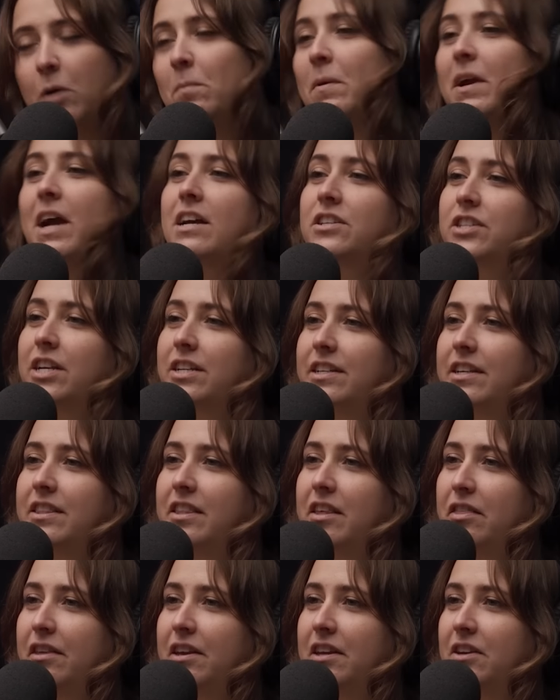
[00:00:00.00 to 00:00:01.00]
Oh my gosh, I did
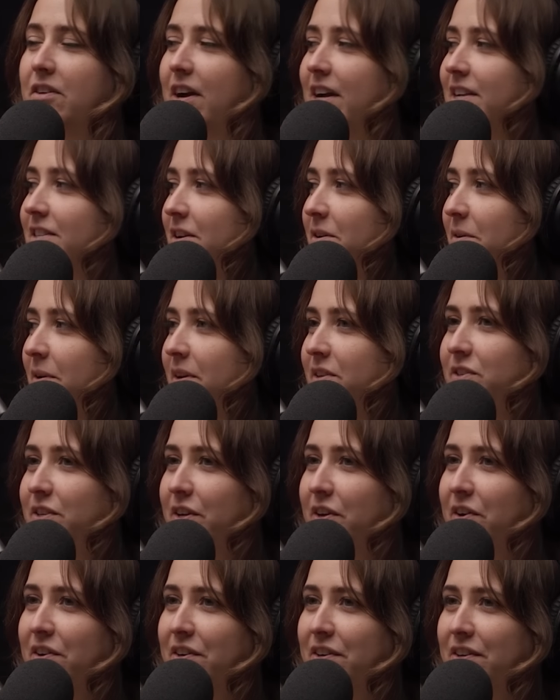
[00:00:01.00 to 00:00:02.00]
the thing you guys always
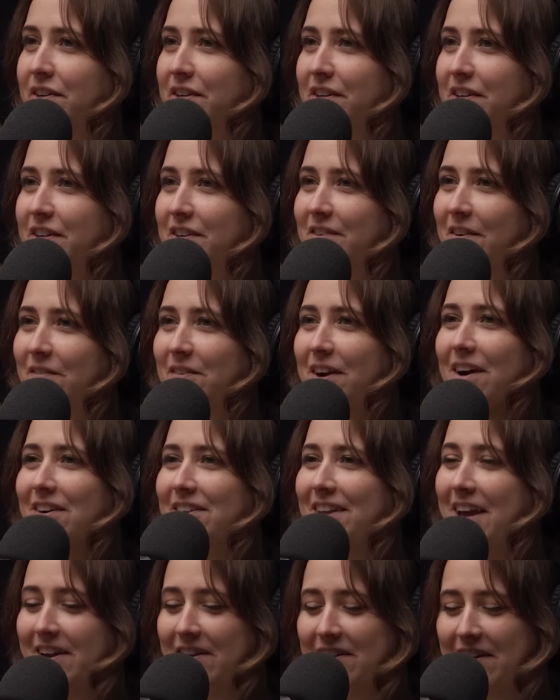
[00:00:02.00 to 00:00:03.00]
do. Remember how
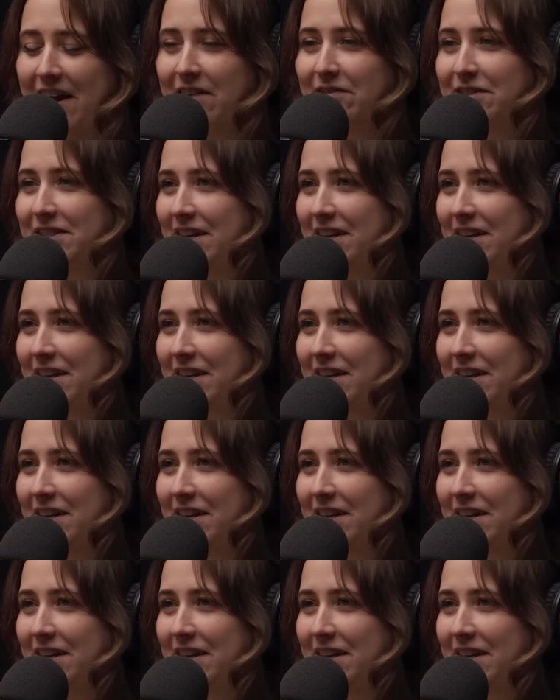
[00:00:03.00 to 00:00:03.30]
like I've